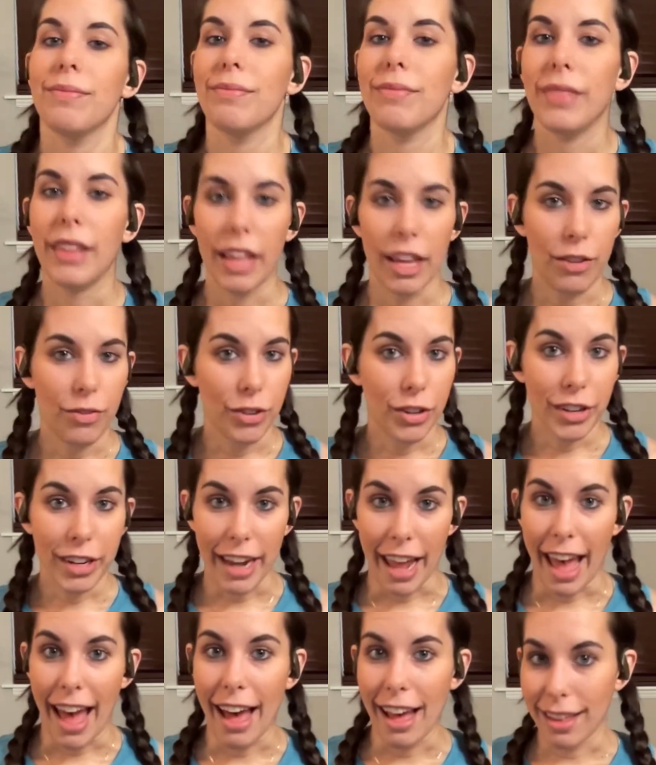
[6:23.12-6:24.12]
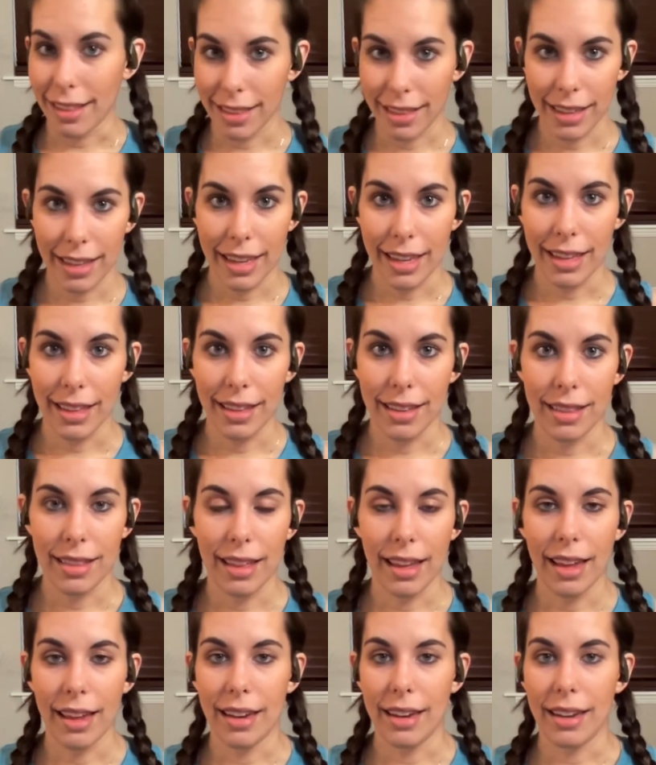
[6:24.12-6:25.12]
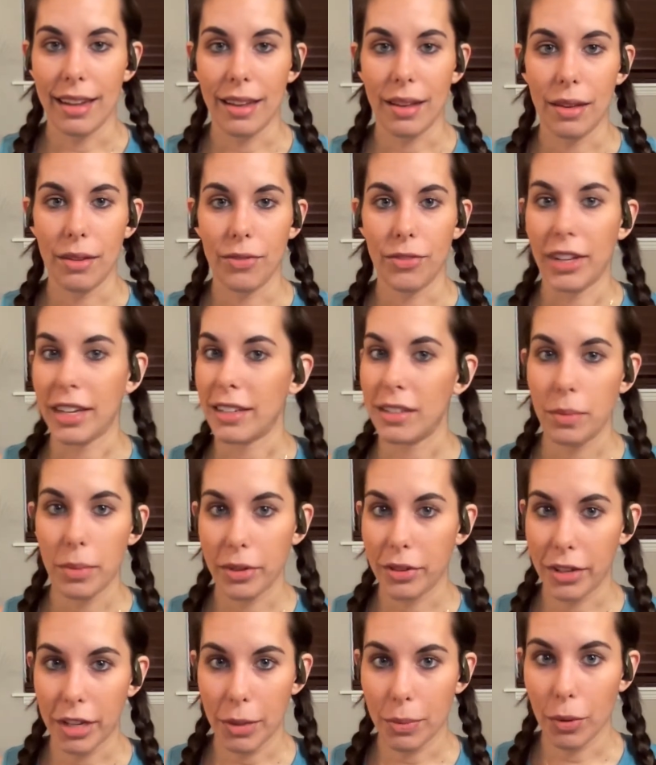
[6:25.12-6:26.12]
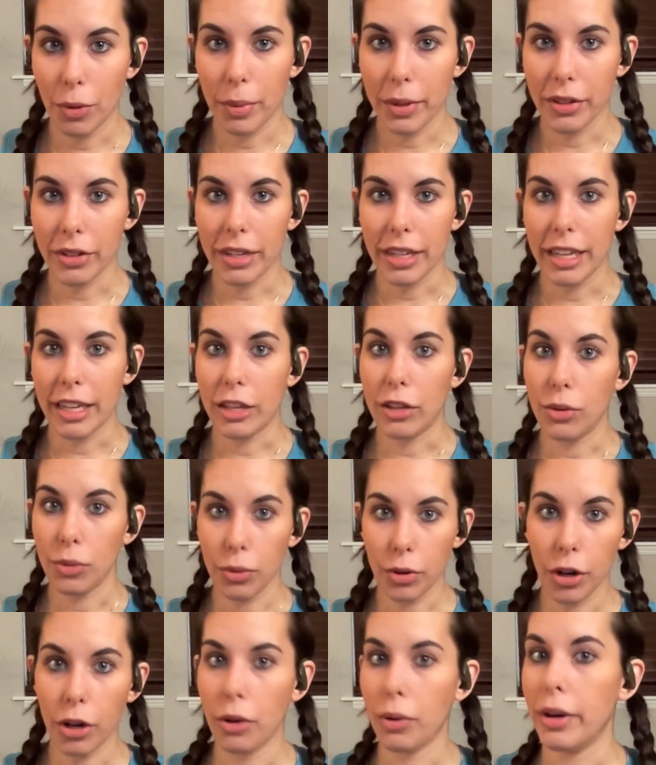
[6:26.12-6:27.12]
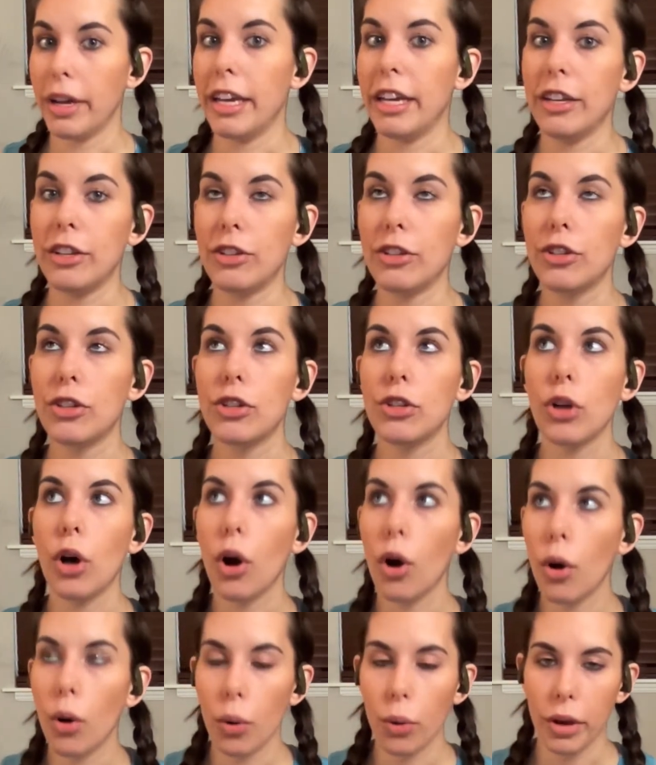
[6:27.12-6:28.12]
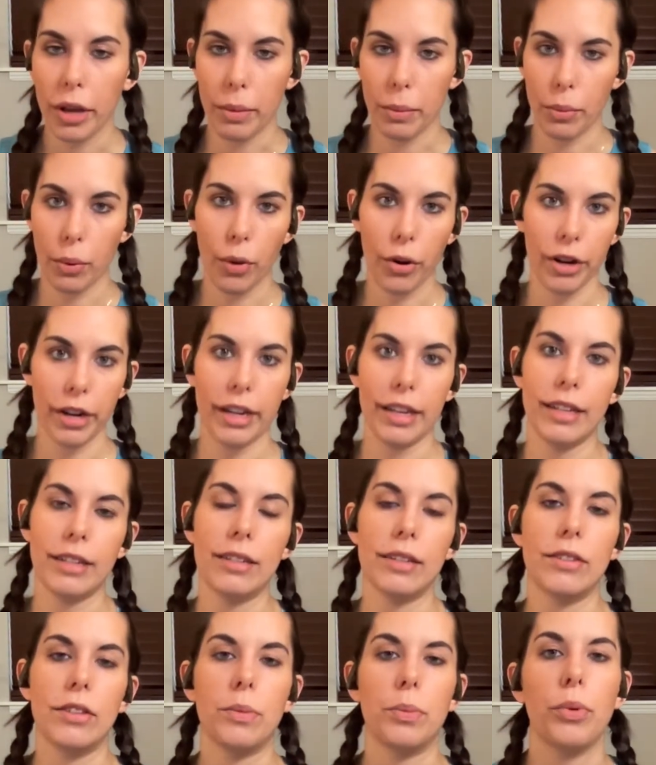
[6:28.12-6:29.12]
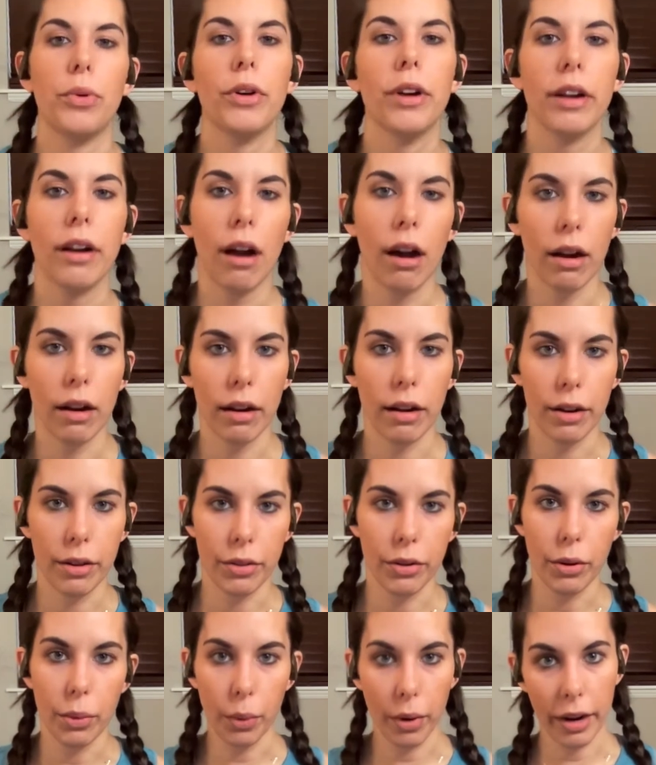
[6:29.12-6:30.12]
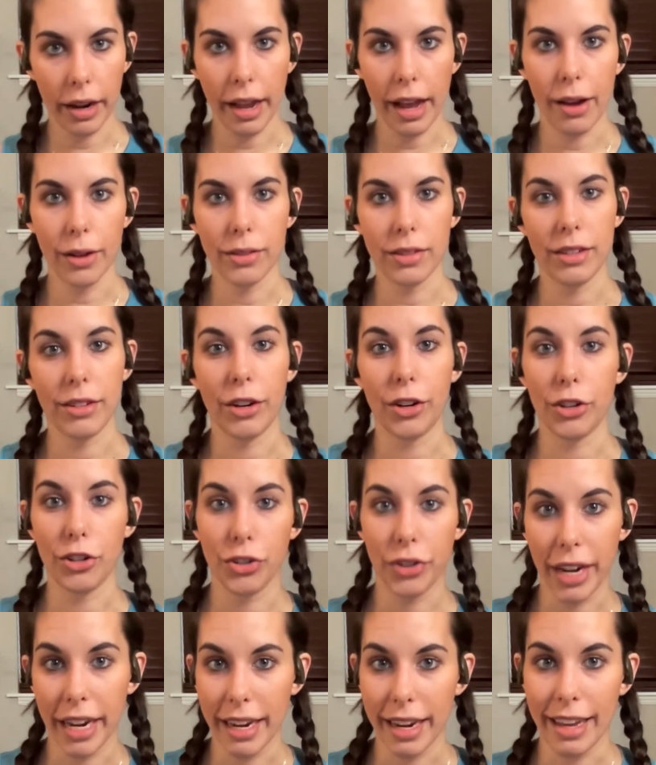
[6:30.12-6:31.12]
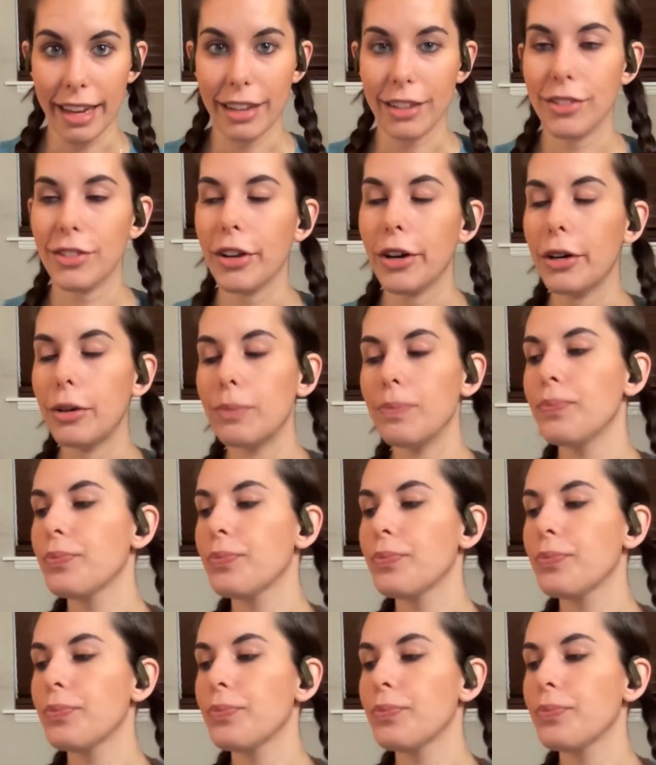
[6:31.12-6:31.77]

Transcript: if you're an athlete, then flexibility and mobility, you know, is so important to support our other workouts and our training. So